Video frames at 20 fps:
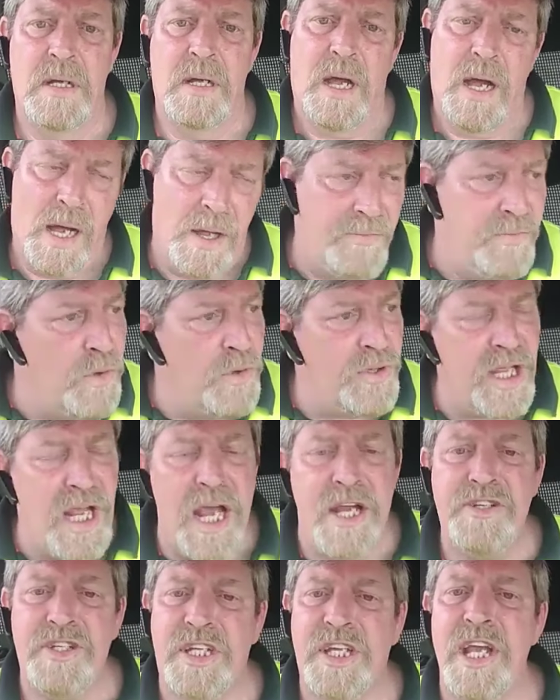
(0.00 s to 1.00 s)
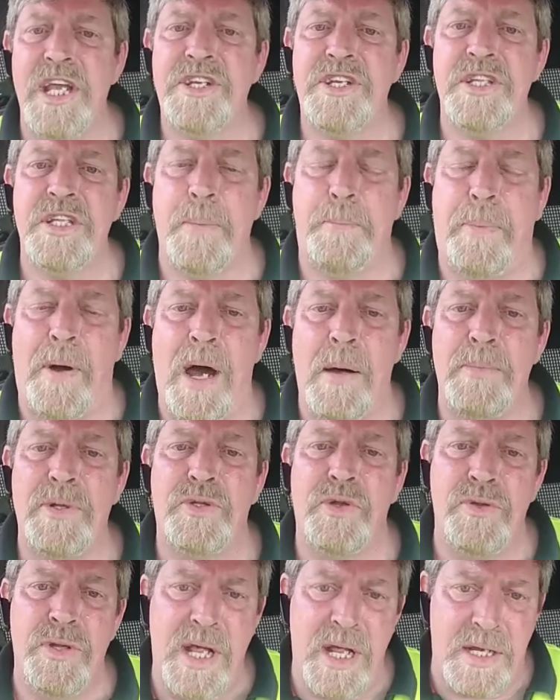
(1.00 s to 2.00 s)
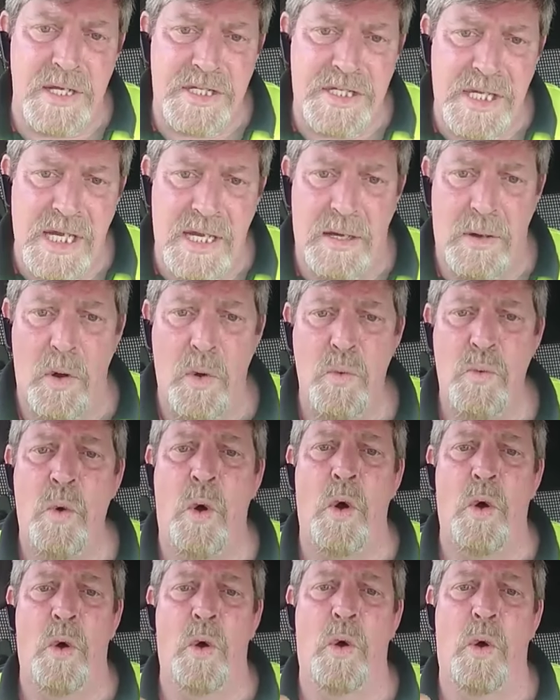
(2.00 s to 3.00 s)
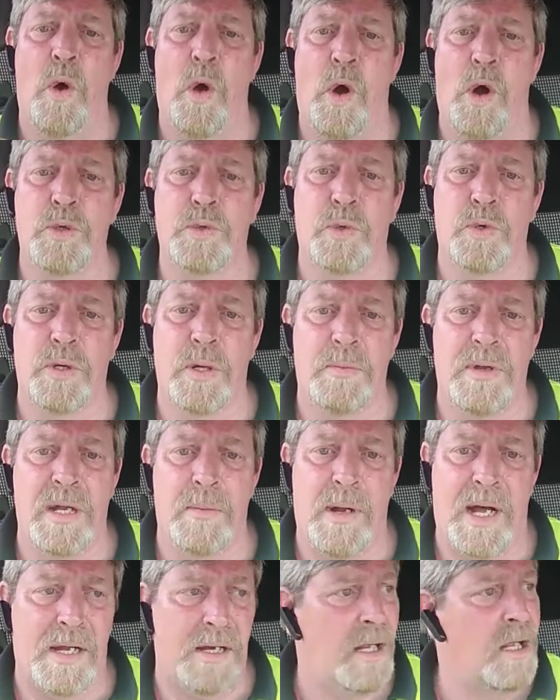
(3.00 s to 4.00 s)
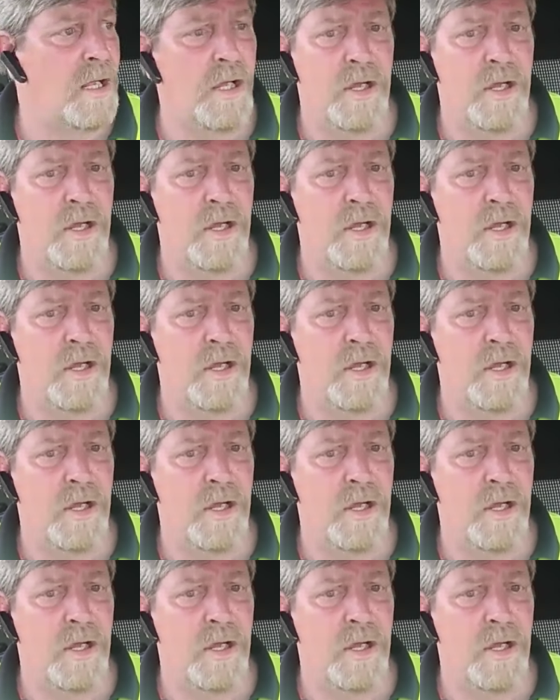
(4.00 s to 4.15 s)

And now the education department down there is saying, whoa, hold on a minute.